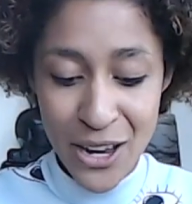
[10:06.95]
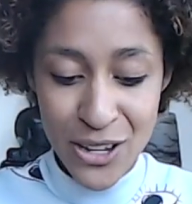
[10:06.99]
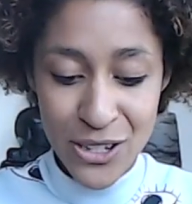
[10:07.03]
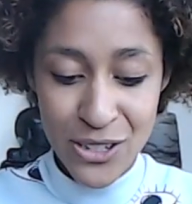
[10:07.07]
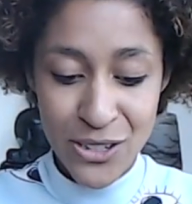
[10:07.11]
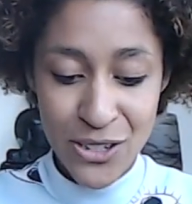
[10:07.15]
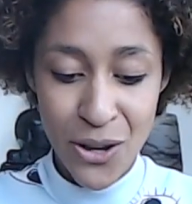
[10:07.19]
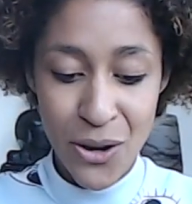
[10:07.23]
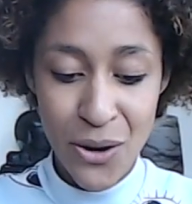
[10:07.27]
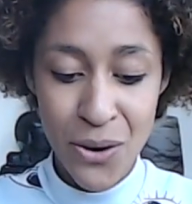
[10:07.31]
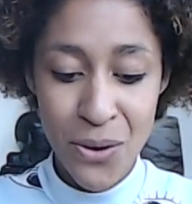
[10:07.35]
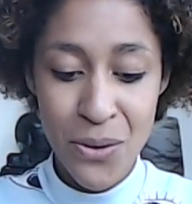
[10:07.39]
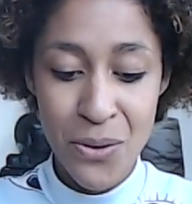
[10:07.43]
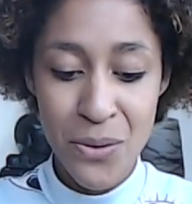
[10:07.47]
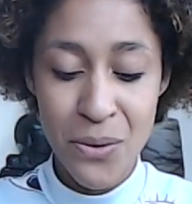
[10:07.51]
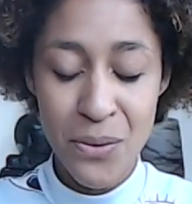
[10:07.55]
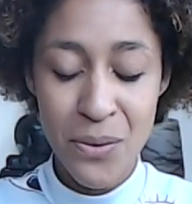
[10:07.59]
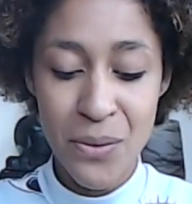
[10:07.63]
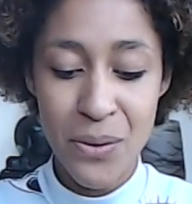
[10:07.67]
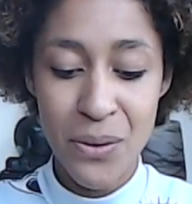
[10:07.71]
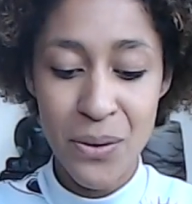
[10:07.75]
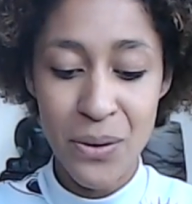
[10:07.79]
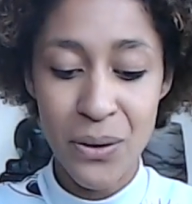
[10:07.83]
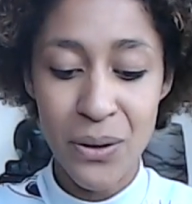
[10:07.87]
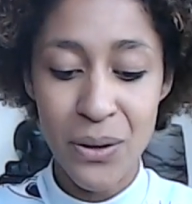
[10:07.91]
So
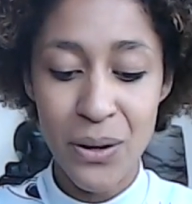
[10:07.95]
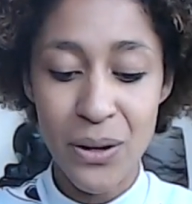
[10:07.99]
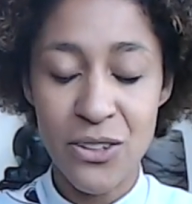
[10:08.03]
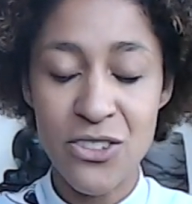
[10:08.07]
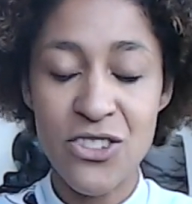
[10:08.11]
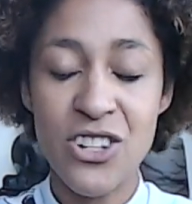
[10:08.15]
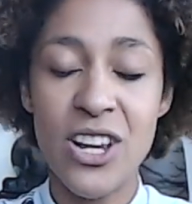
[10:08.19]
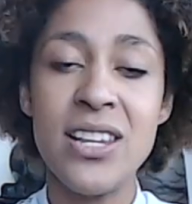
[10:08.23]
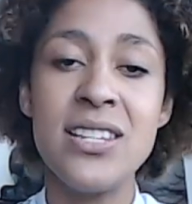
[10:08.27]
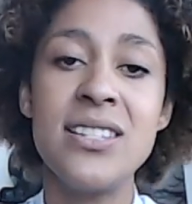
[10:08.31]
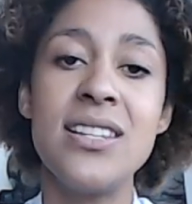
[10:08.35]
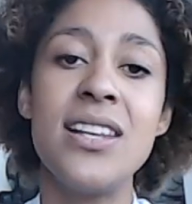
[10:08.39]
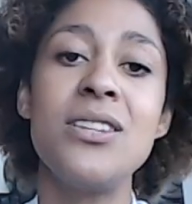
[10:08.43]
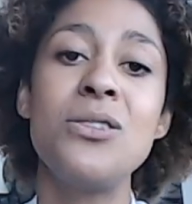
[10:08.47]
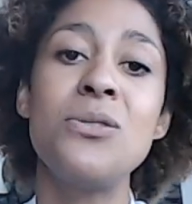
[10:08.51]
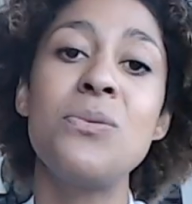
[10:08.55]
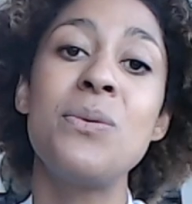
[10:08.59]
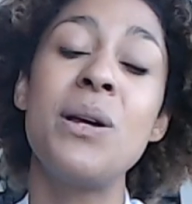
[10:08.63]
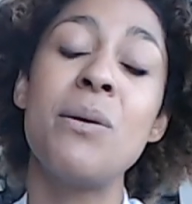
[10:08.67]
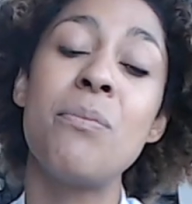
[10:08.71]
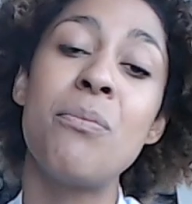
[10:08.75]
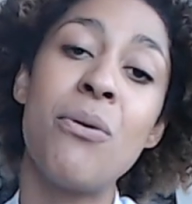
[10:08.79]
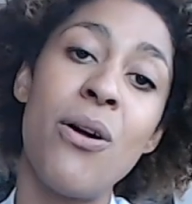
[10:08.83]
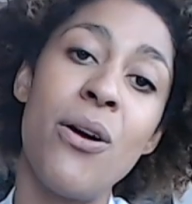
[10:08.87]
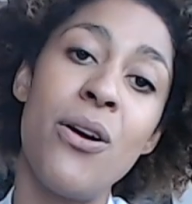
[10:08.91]
just as
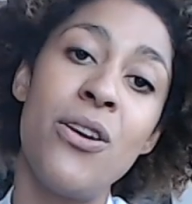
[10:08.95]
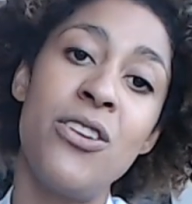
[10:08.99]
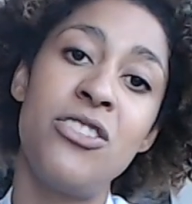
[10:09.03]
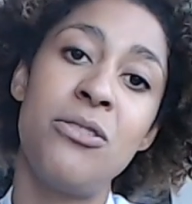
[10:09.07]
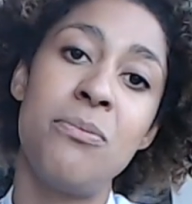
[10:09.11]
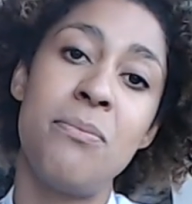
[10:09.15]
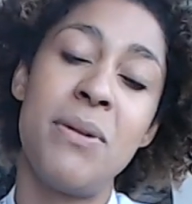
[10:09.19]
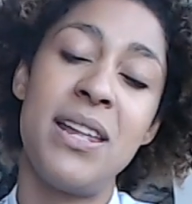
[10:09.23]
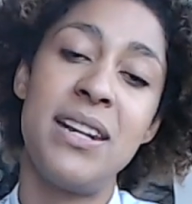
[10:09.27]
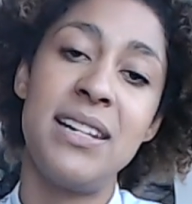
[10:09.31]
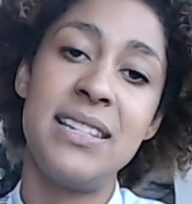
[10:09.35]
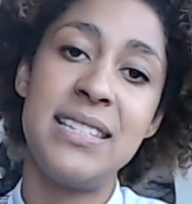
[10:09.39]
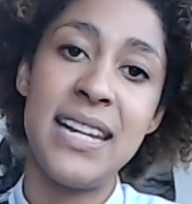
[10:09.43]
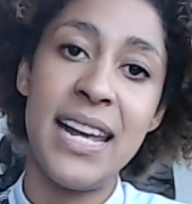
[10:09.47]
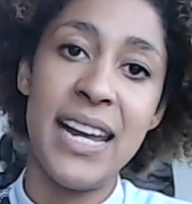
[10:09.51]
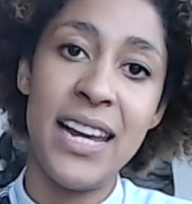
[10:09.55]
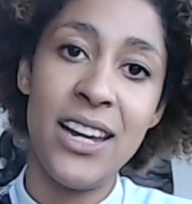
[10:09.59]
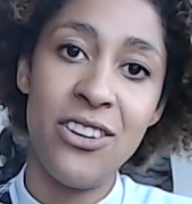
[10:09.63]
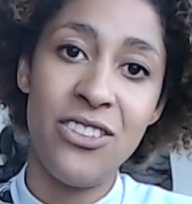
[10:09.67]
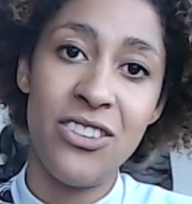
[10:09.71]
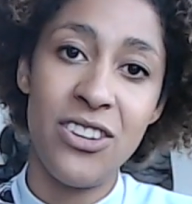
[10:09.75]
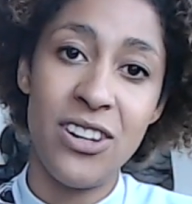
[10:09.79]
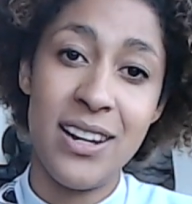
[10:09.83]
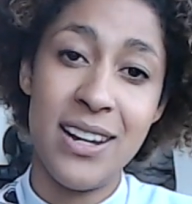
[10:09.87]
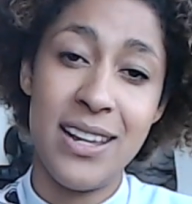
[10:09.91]
we approach
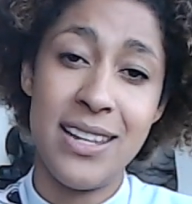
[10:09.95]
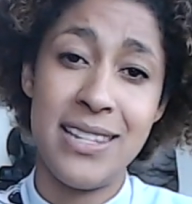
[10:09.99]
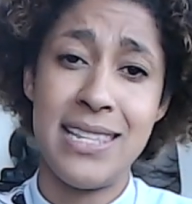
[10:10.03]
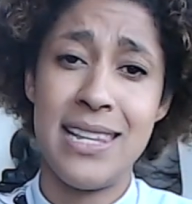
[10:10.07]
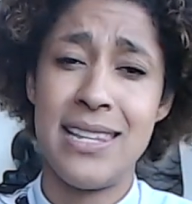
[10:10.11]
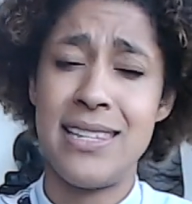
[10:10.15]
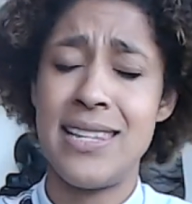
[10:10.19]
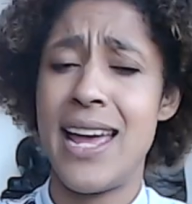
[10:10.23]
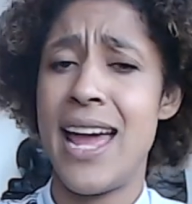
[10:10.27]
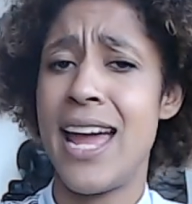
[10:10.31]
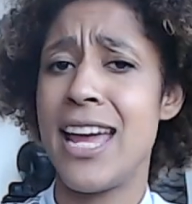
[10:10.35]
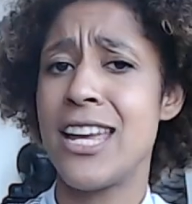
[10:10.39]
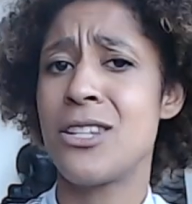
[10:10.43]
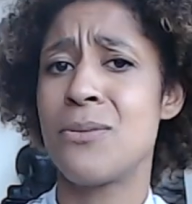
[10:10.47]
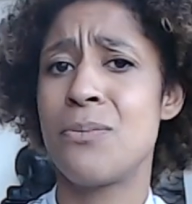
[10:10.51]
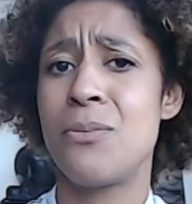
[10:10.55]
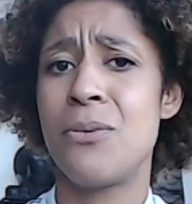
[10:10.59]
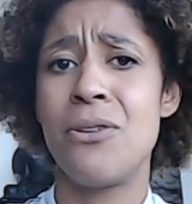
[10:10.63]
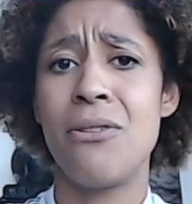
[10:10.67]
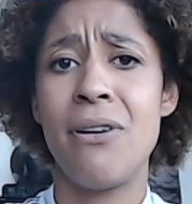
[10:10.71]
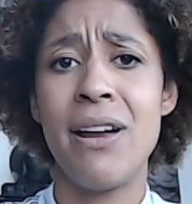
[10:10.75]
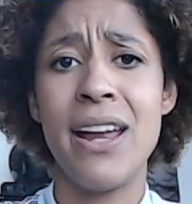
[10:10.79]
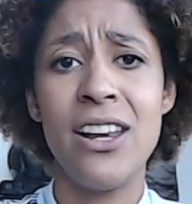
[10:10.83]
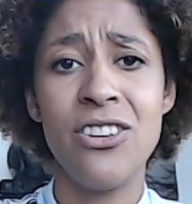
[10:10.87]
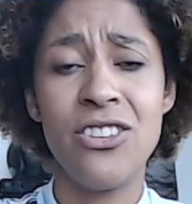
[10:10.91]
meditation as this
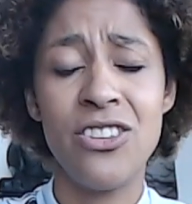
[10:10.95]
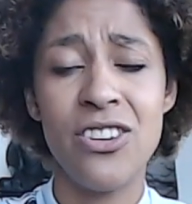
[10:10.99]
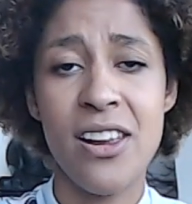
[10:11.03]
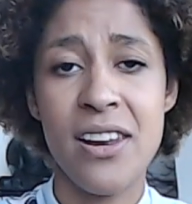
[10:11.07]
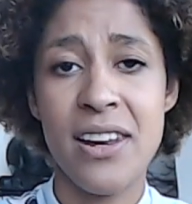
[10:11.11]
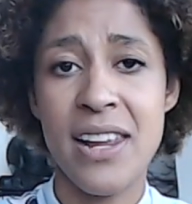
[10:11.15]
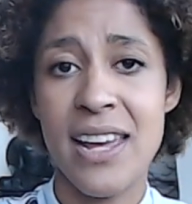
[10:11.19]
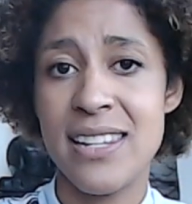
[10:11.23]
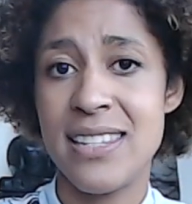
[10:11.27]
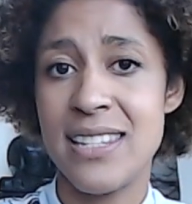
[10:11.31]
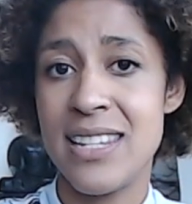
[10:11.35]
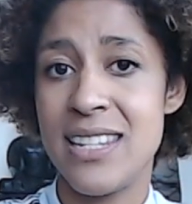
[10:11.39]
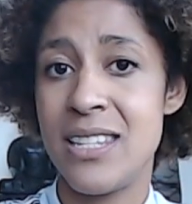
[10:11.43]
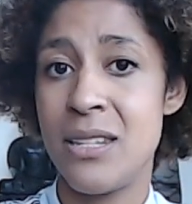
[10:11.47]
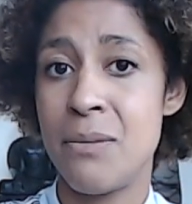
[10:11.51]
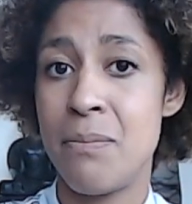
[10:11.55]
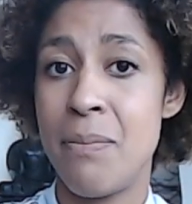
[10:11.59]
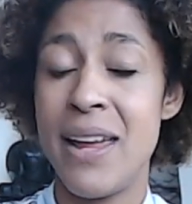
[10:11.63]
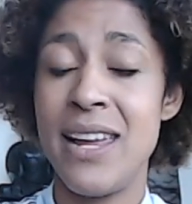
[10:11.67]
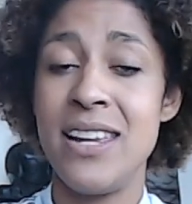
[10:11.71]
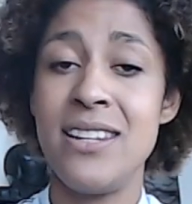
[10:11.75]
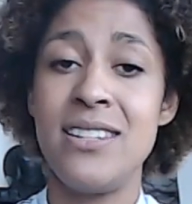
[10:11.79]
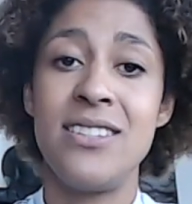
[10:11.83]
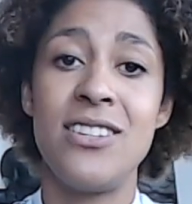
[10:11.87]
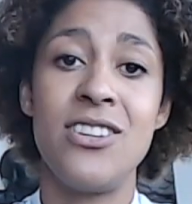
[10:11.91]
exploration, as a
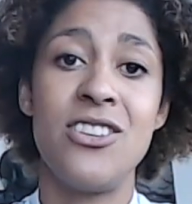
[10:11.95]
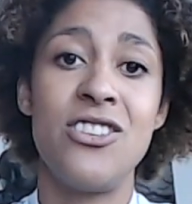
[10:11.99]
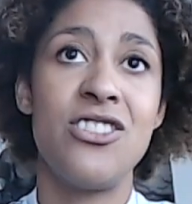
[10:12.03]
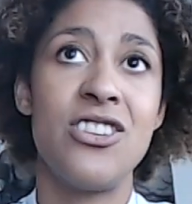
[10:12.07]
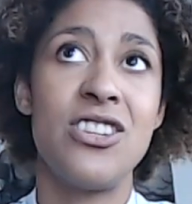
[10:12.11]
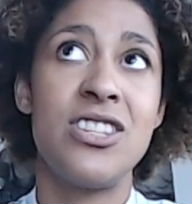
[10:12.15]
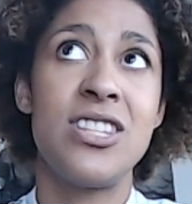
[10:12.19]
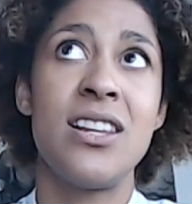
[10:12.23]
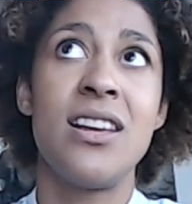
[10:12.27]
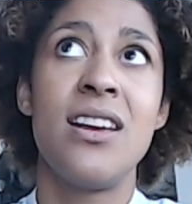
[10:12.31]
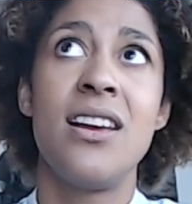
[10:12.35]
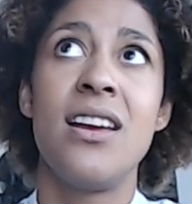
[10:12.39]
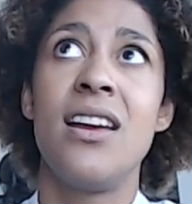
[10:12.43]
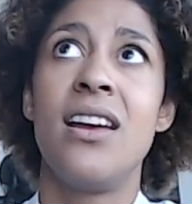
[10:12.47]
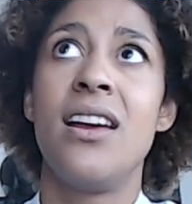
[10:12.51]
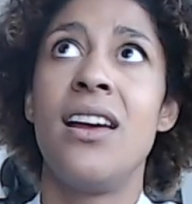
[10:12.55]
space to just